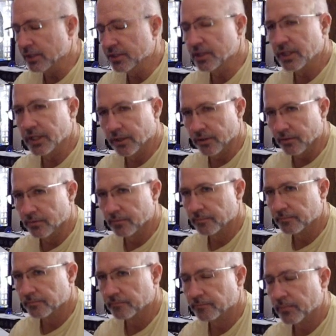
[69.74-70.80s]
a year
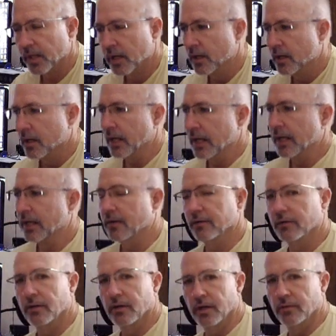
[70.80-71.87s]

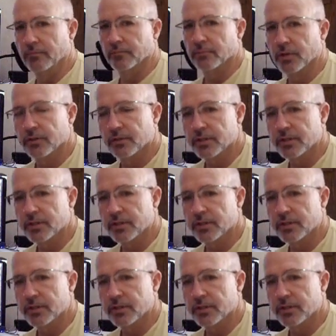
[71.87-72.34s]
and um,